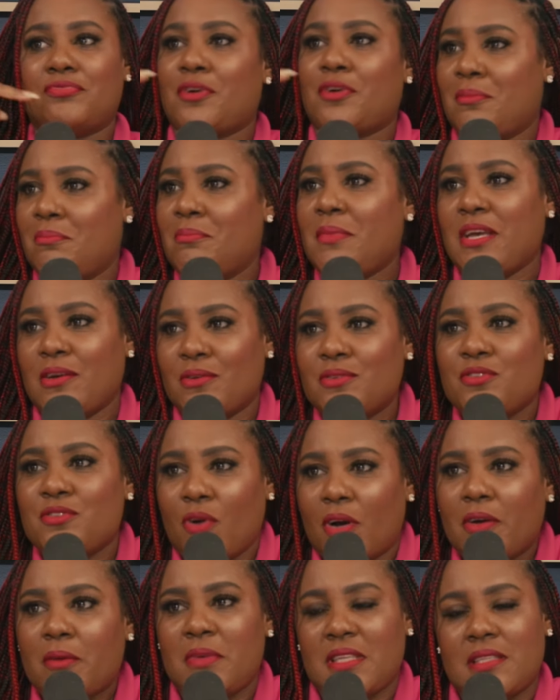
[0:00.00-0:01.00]
for males, you
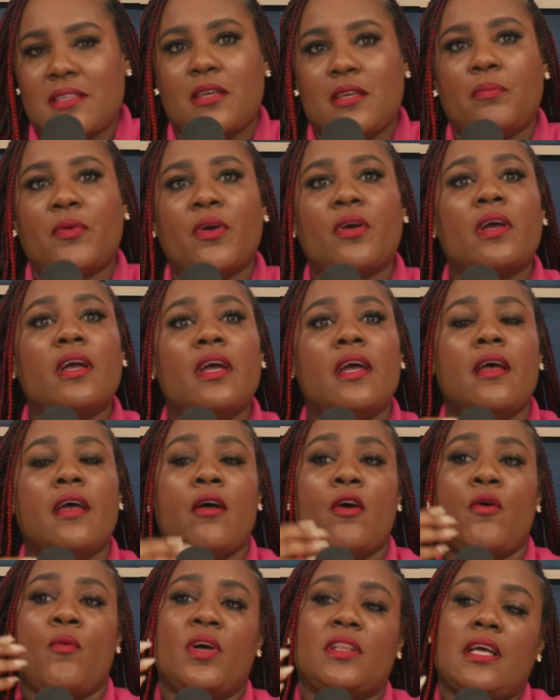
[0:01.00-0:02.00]
all could be deeper.
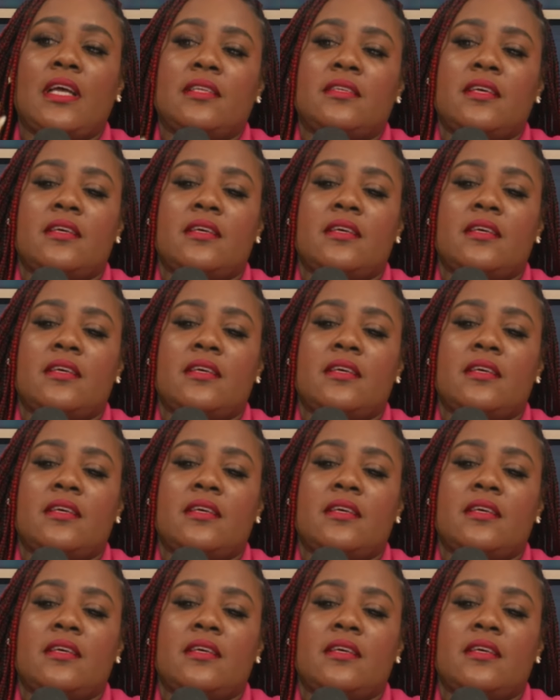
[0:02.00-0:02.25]
What that